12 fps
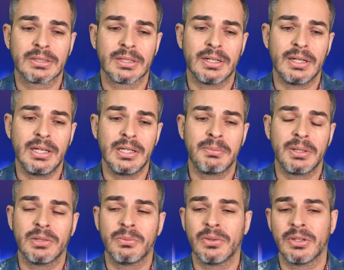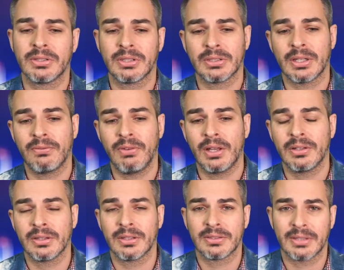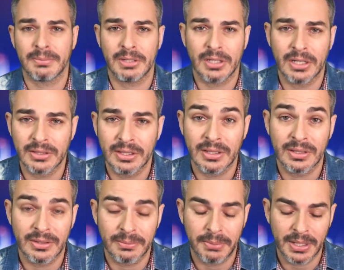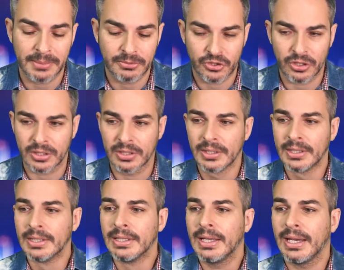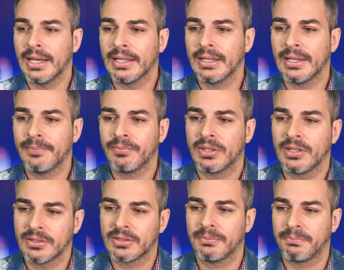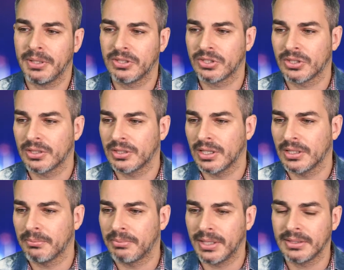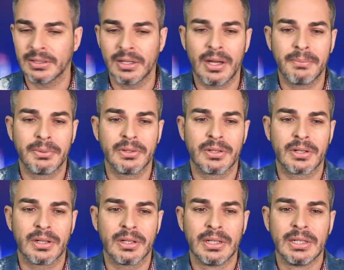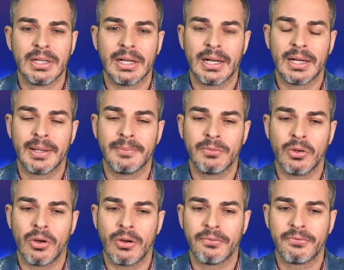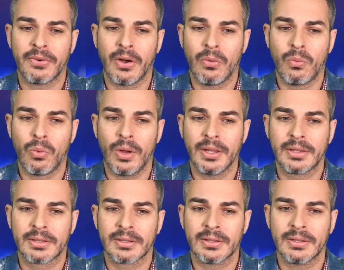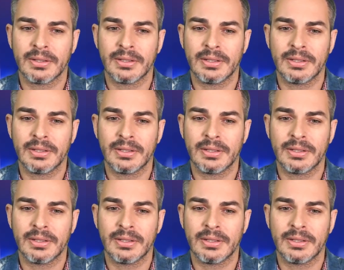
uh, anybody with this, is unveiling the semi, uh, the the pickup truck. And um, here's a picture, kind of brighten it up a little, um, of, of what uh,